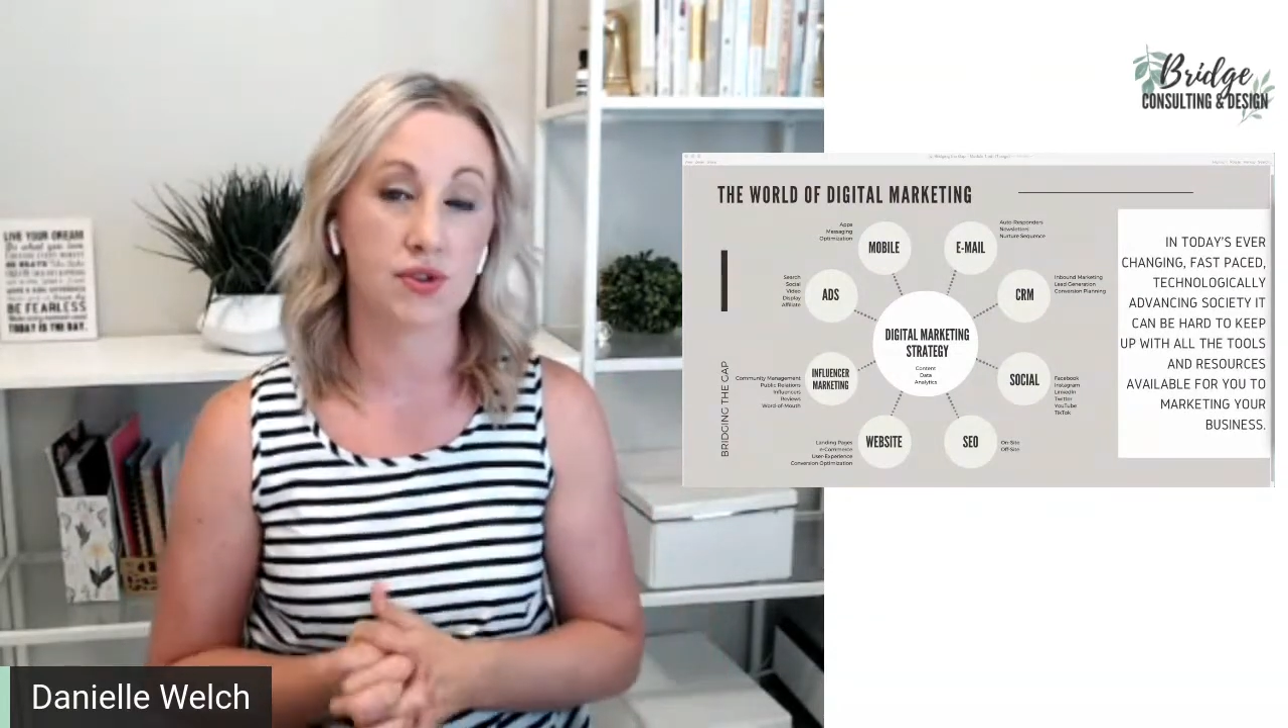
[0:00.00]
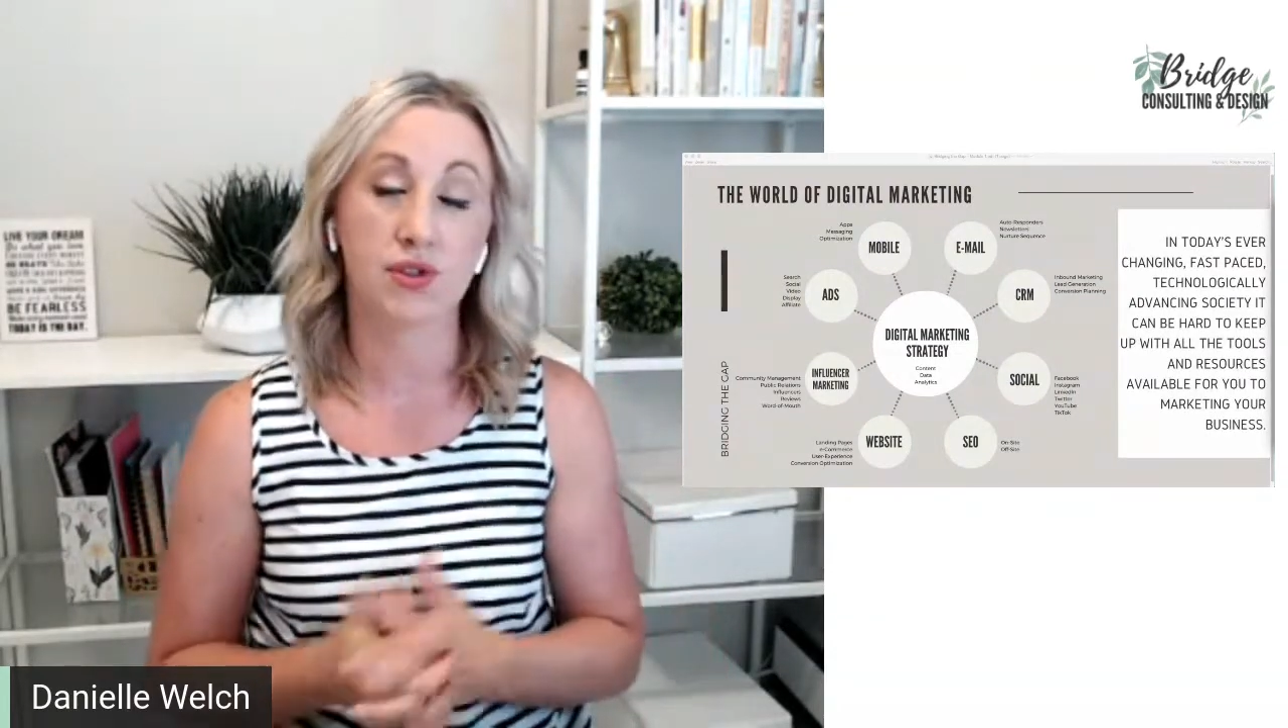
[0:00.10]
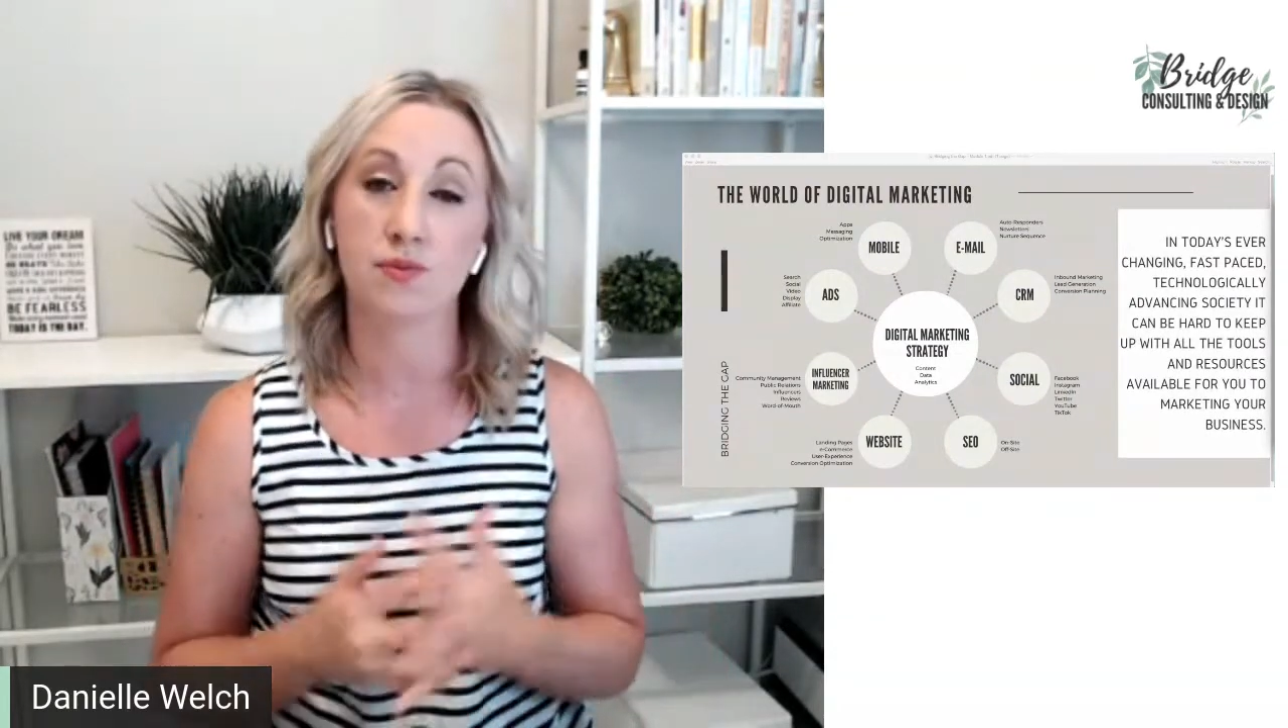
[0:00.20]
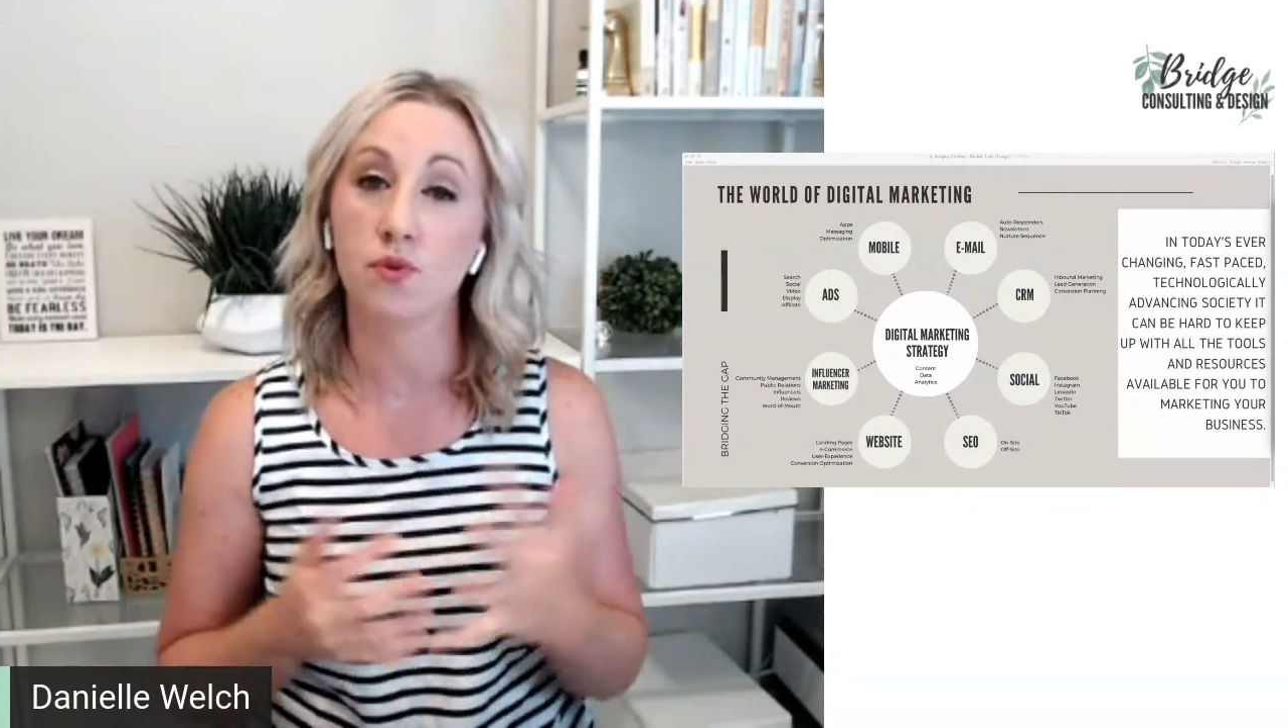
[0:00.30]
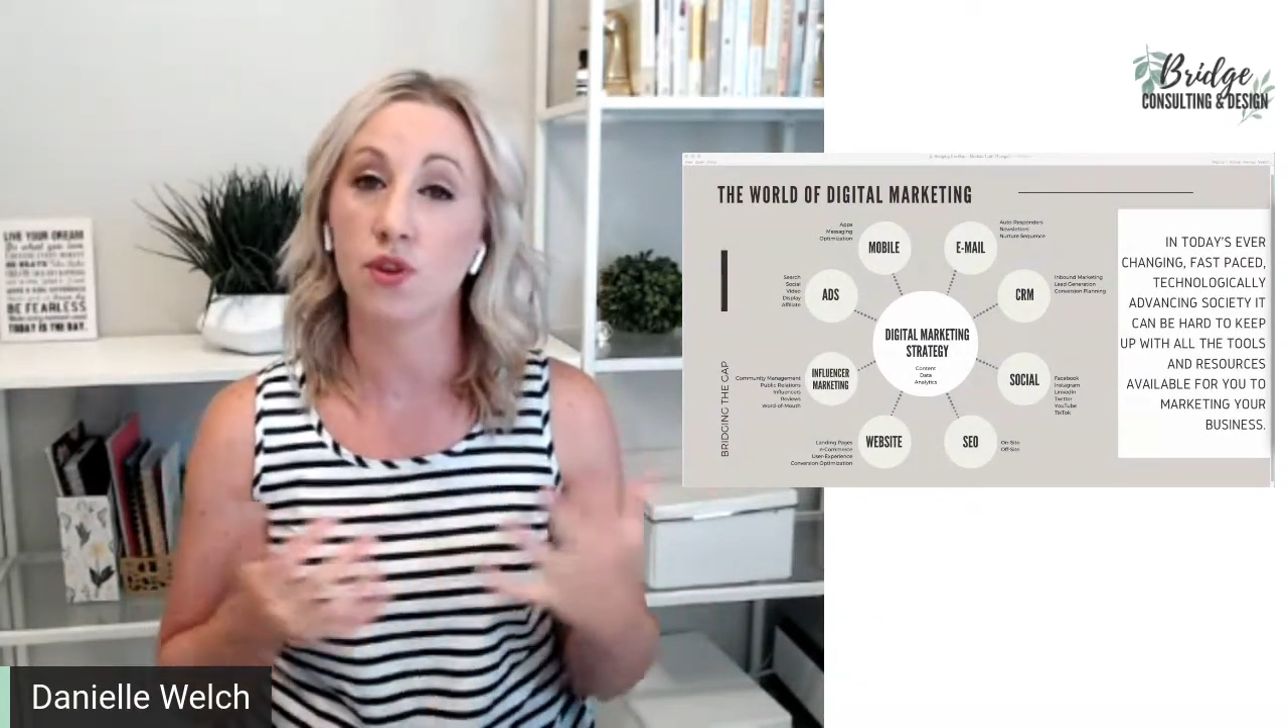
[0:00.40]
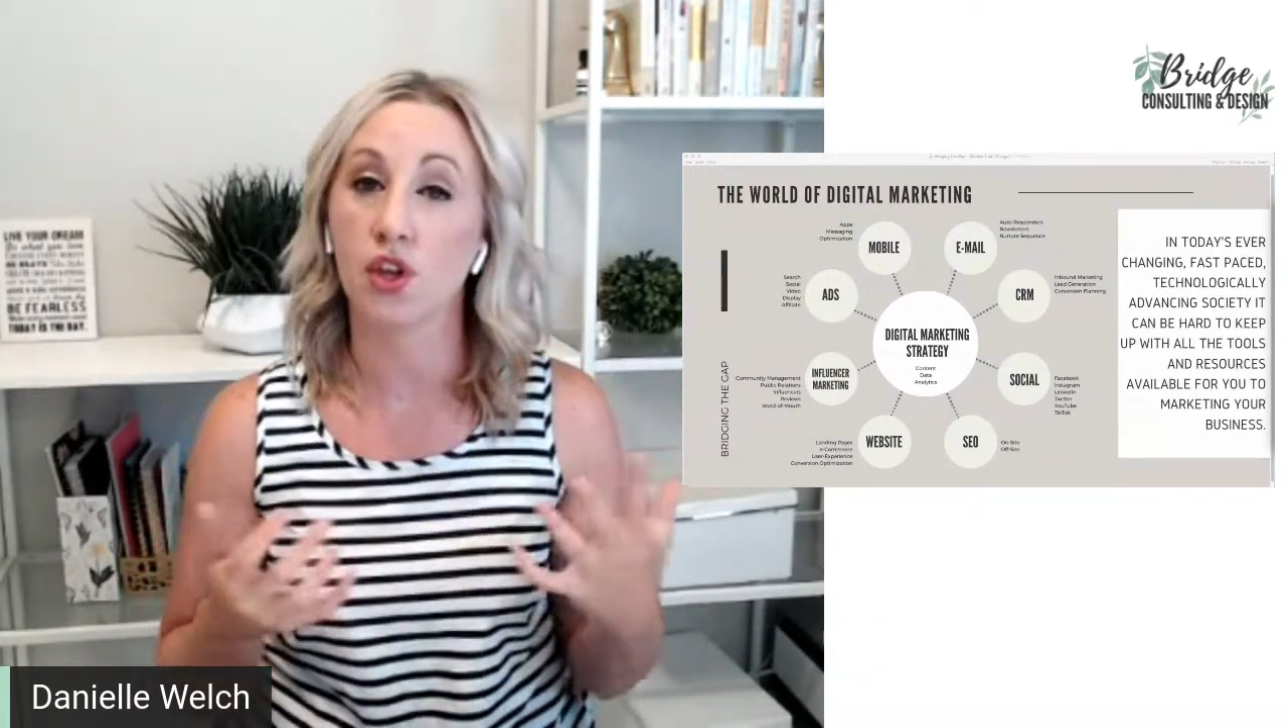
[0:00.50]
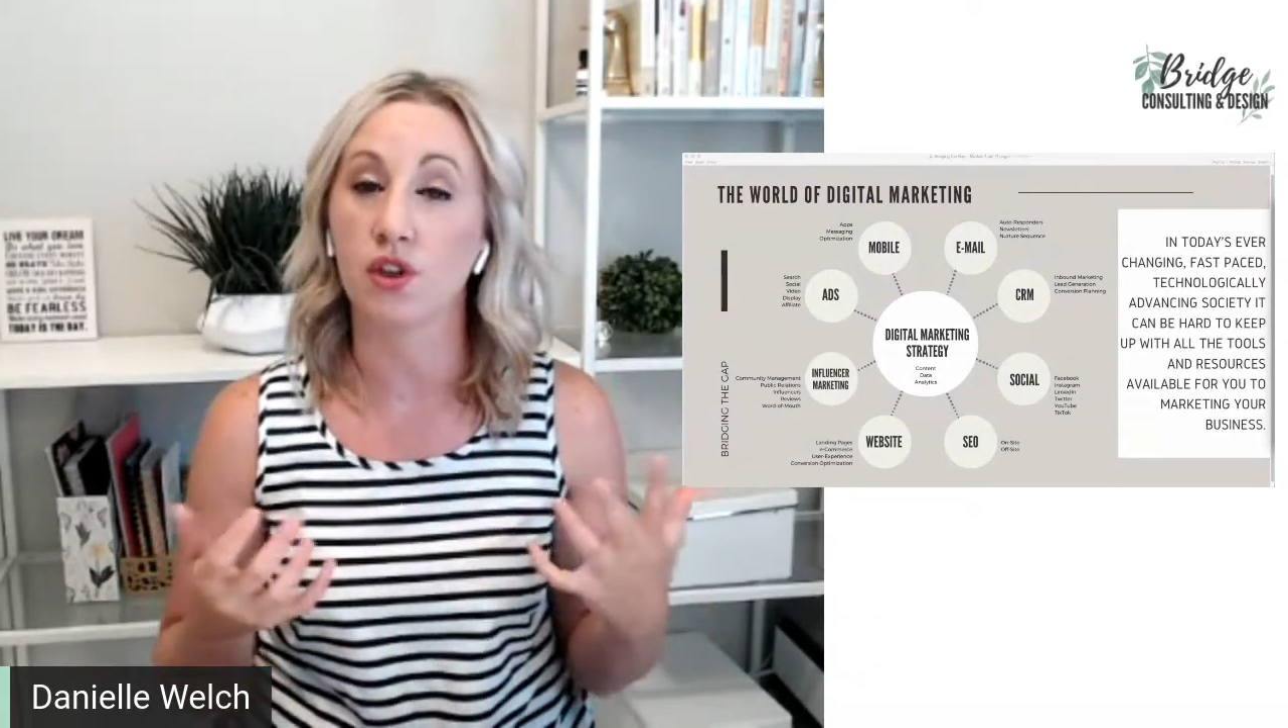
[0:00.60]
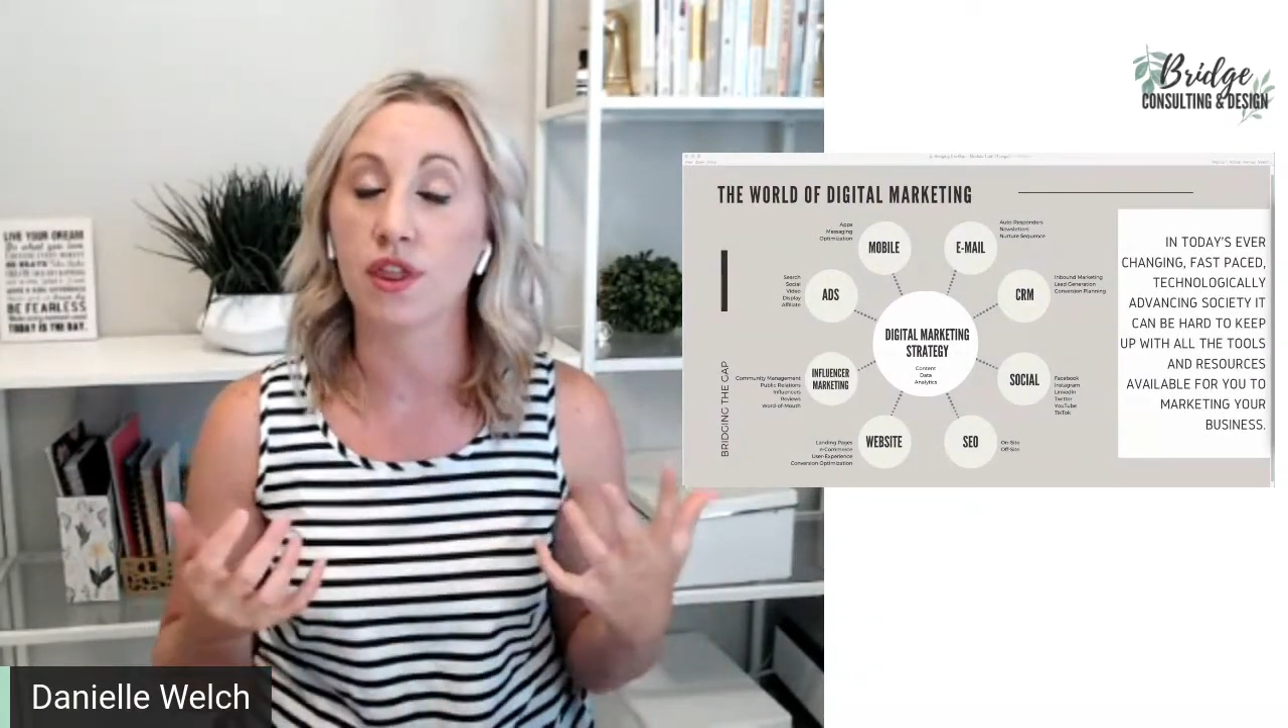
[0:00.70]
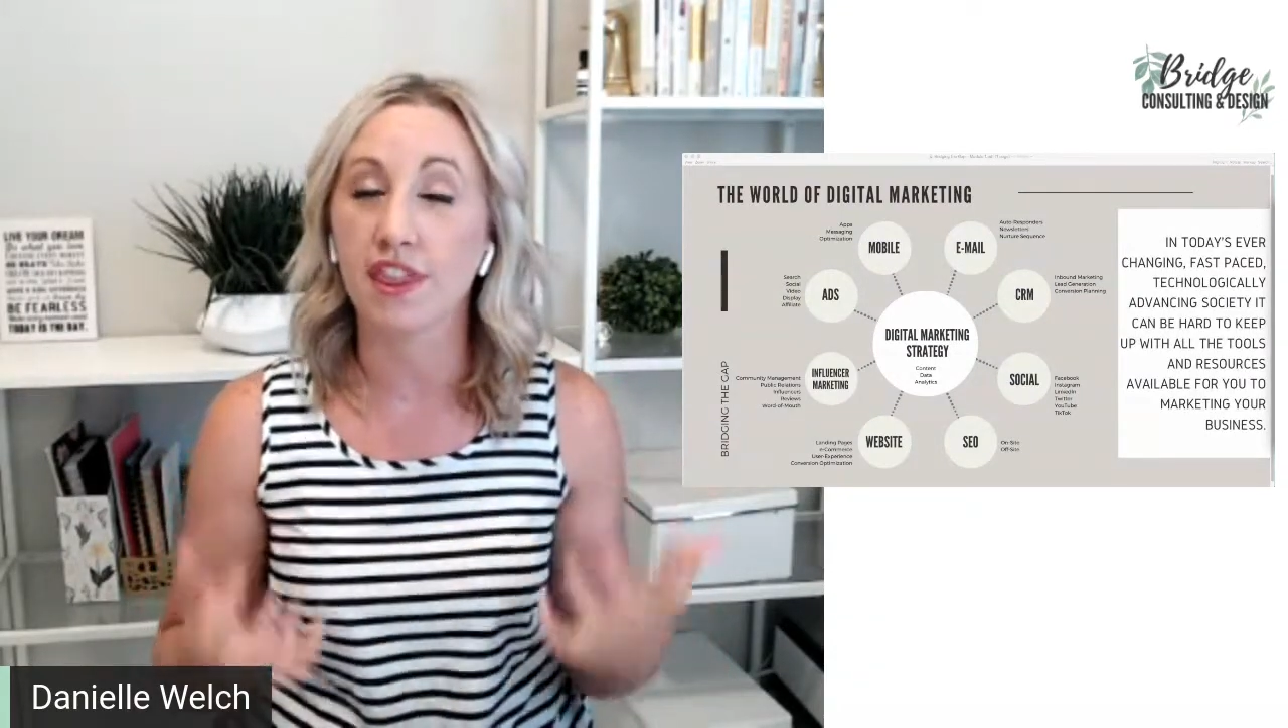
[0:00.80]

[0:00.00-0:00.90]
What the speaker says: there's some really good